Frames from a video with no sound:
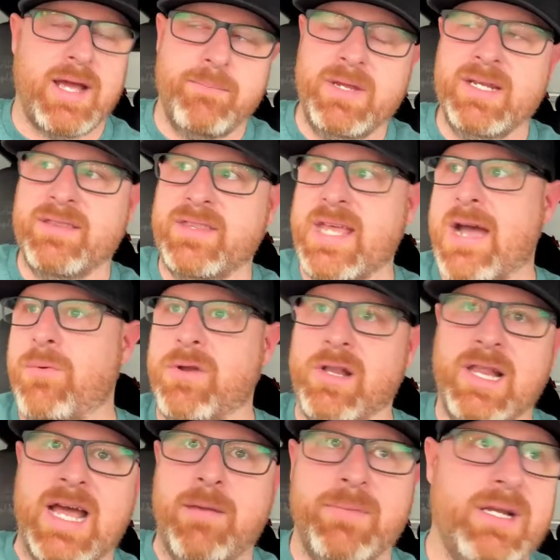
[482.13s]
mean, that would
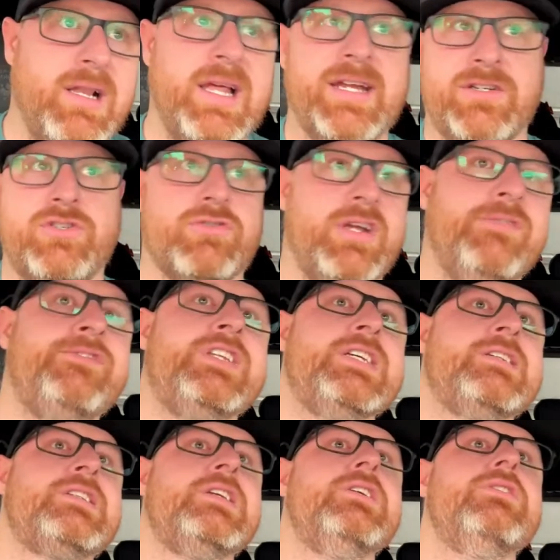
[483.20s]
allow me to like drift it
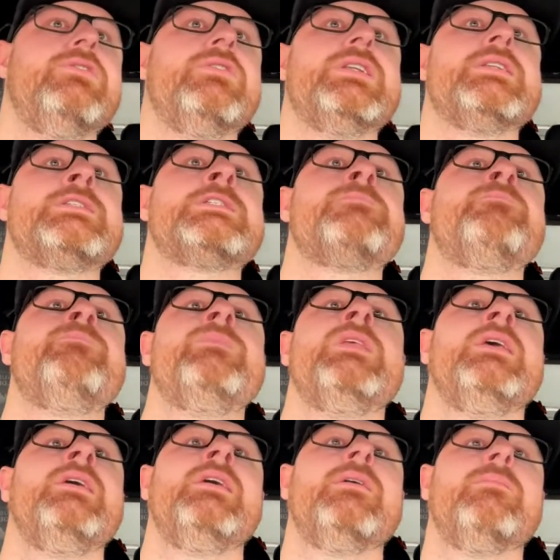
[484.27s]
too, and
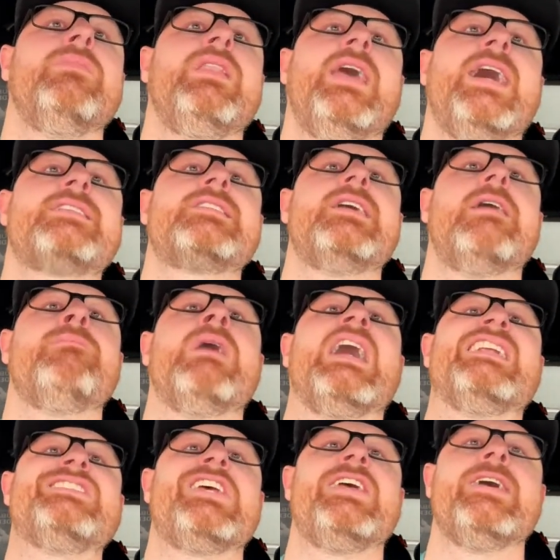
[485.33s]
that's not
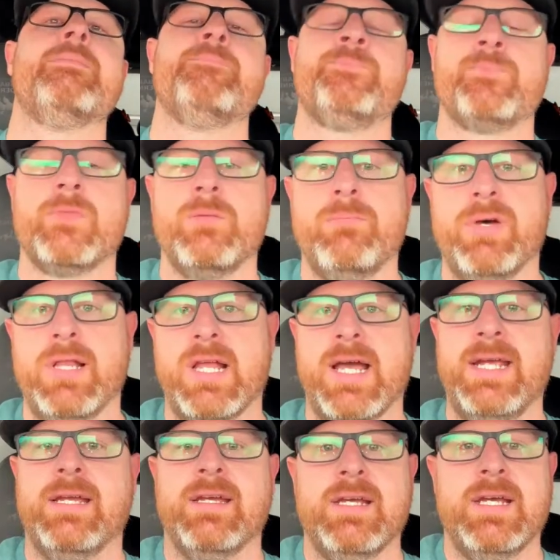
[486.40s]
my jam. But
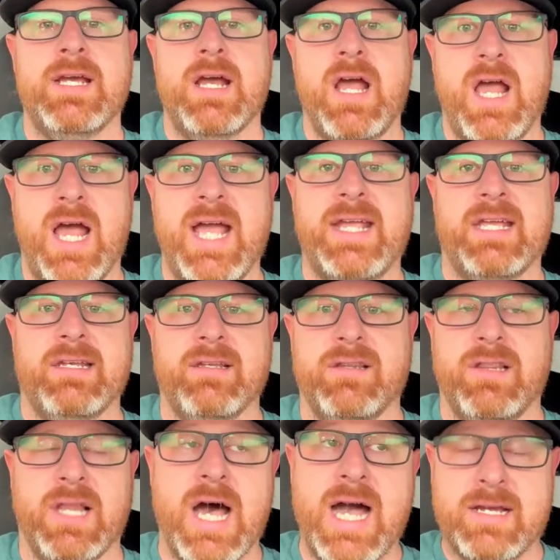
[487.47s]
like, I can
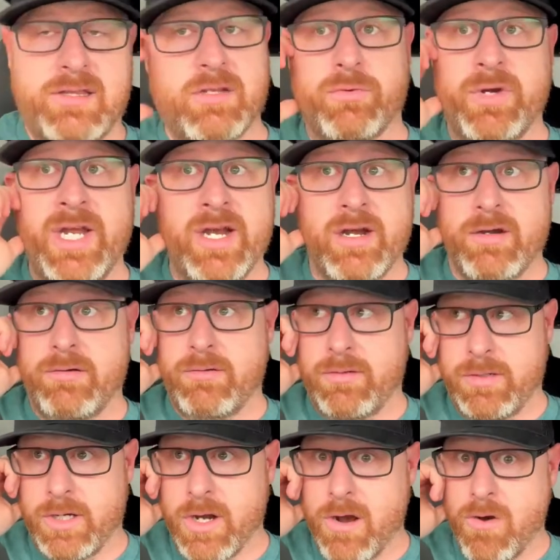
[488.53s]
lock the rear
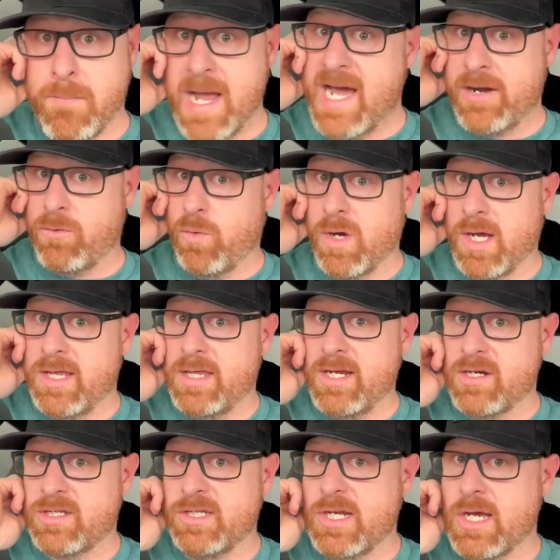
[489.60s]
no matter what.
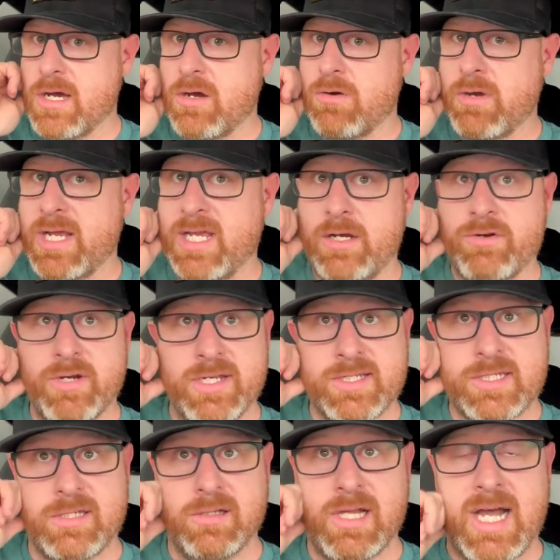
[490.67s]
There's no
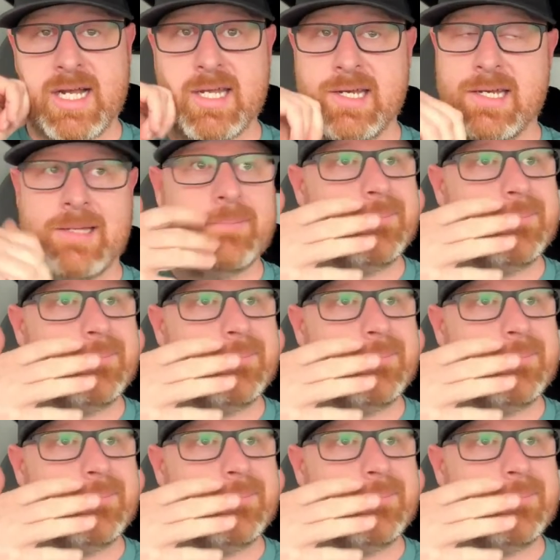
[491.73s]
hindrance to locking it.